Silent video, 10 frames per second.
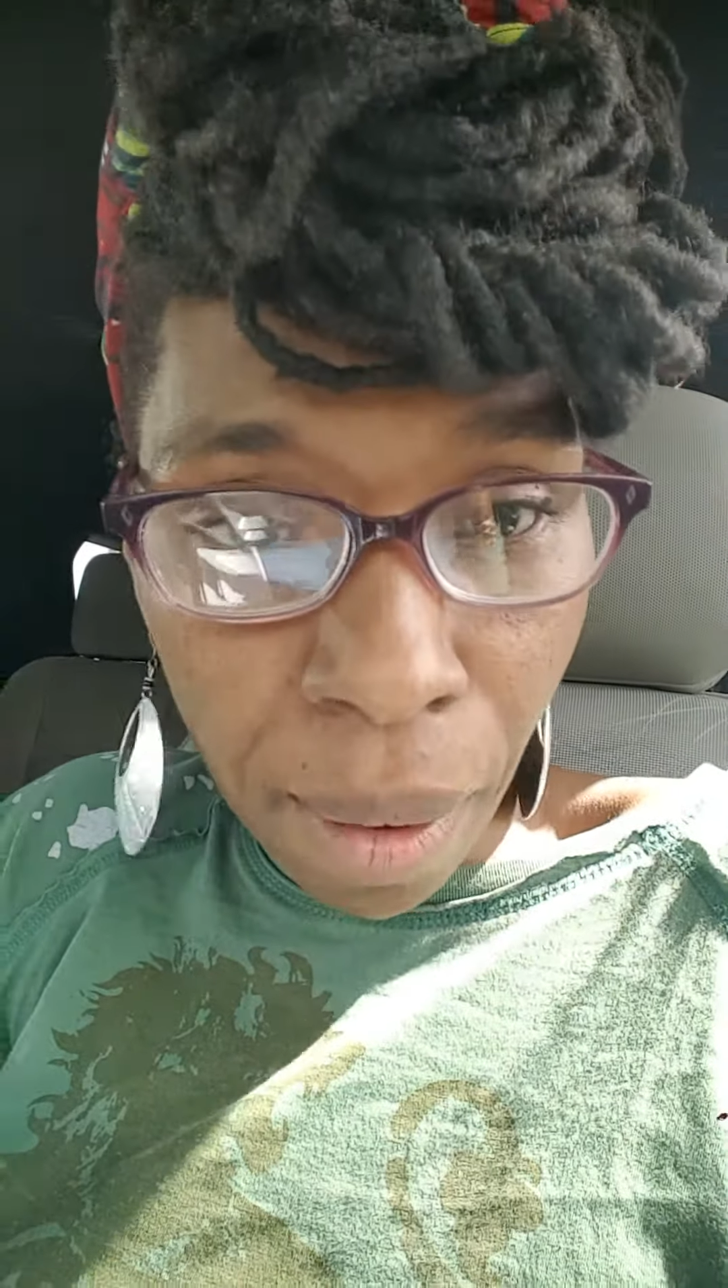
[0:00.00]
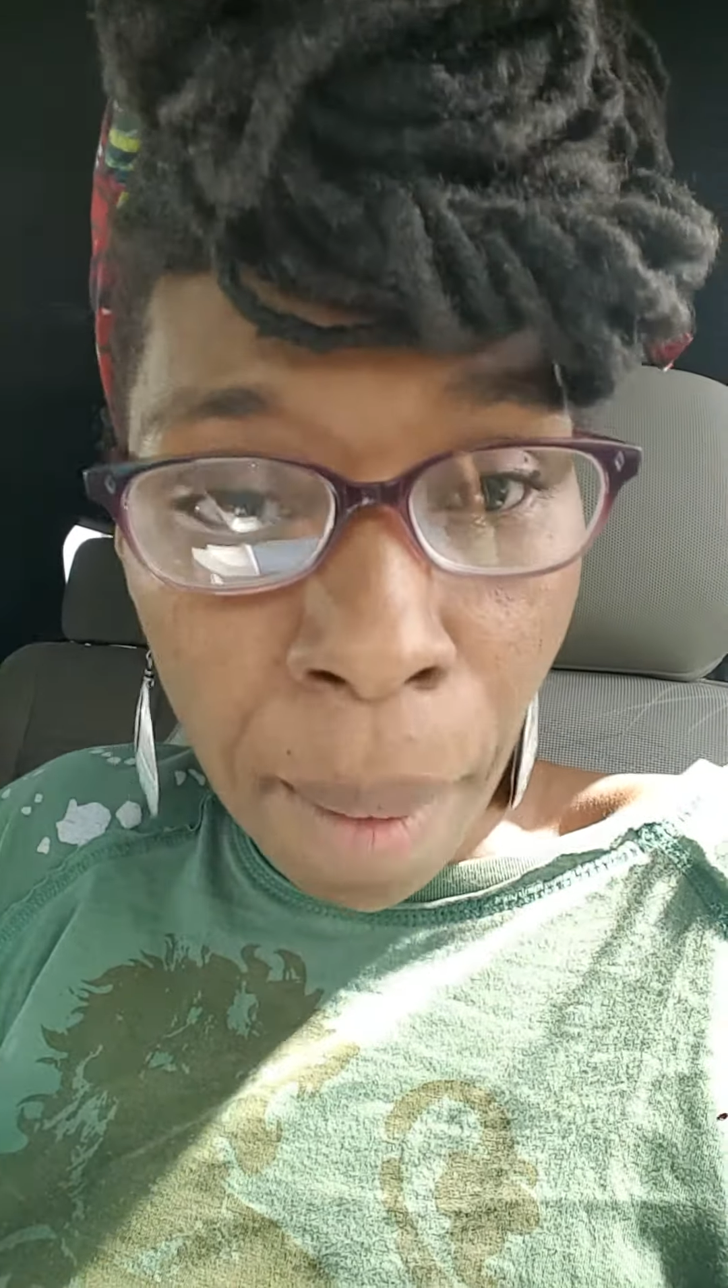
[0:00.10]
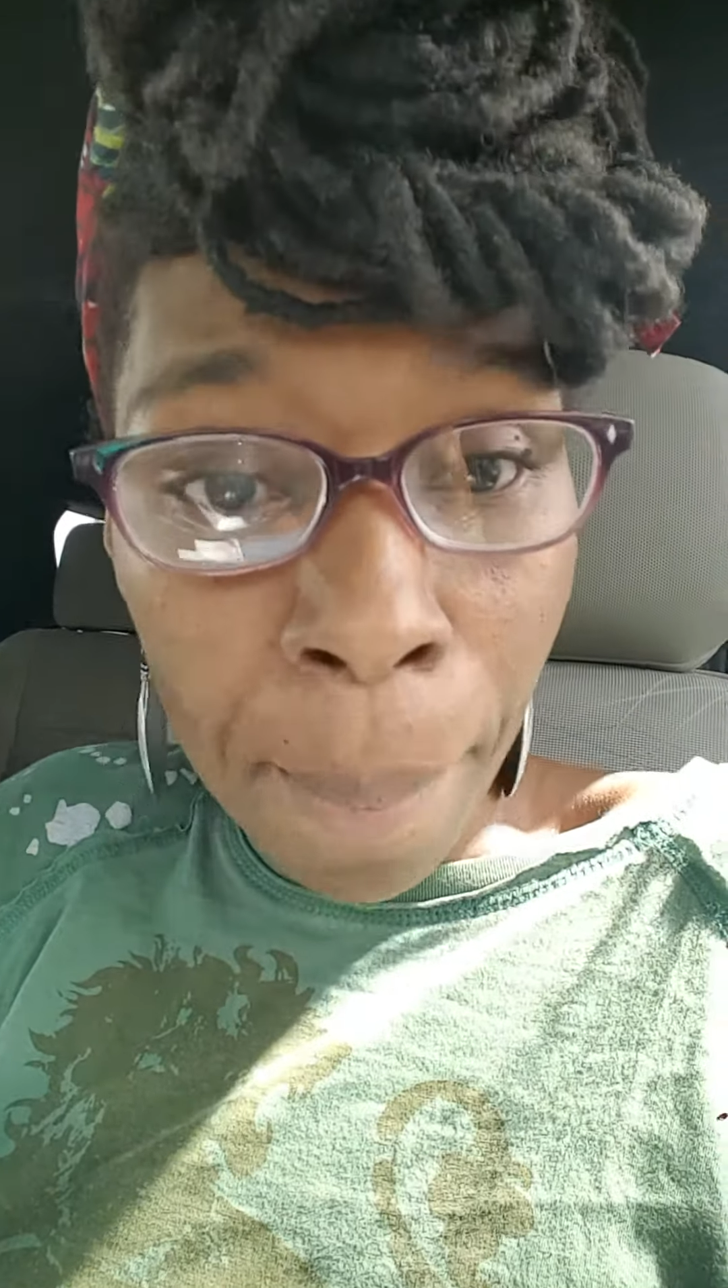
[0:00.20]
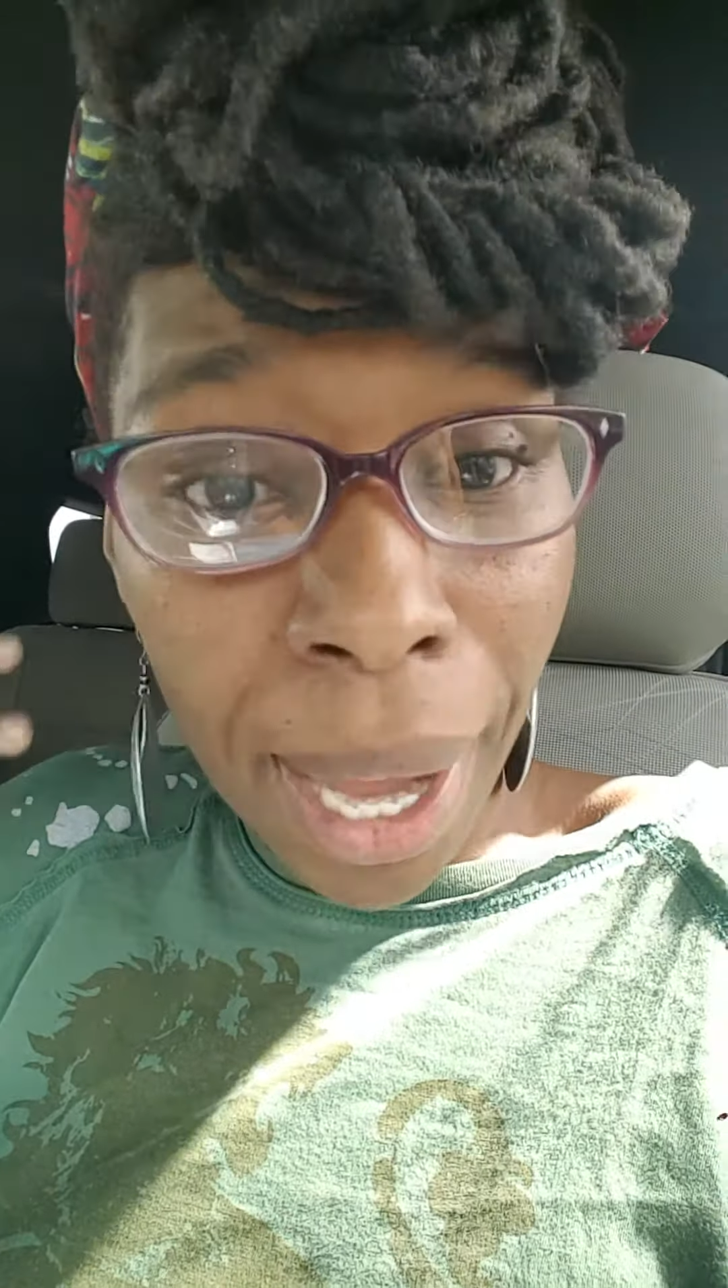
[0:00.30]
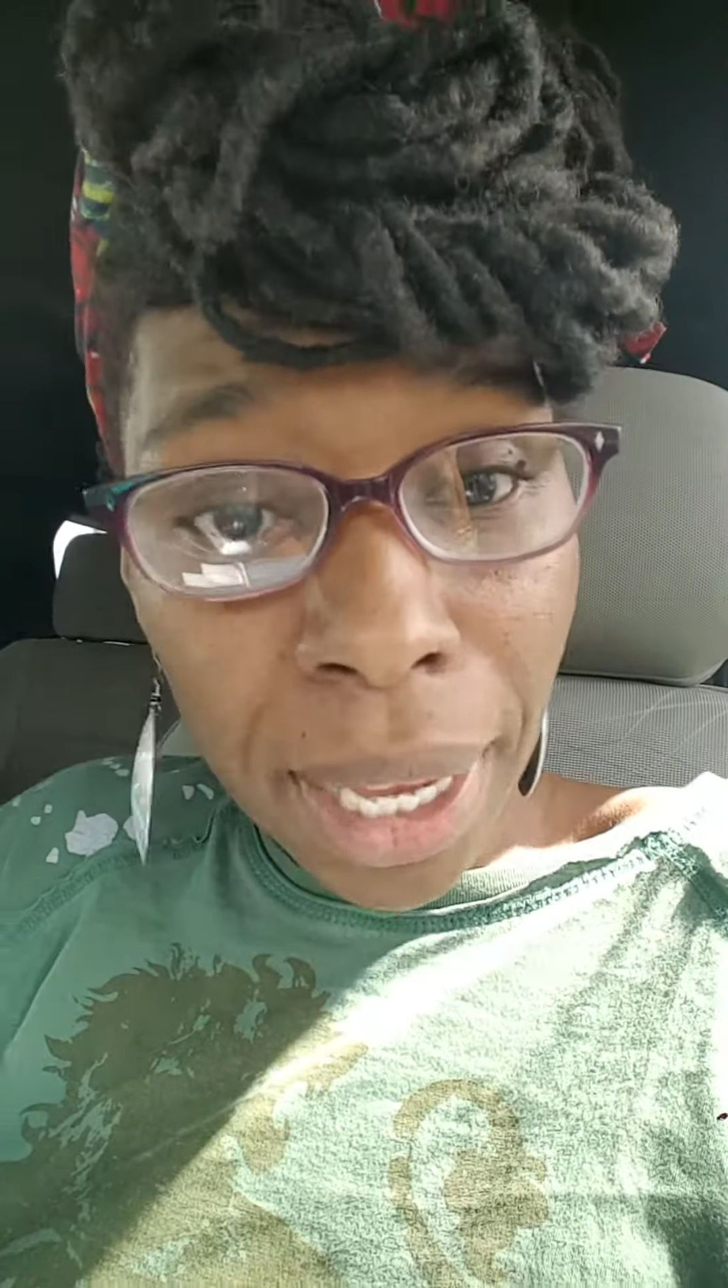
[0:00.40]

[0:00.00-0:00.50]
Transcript: on my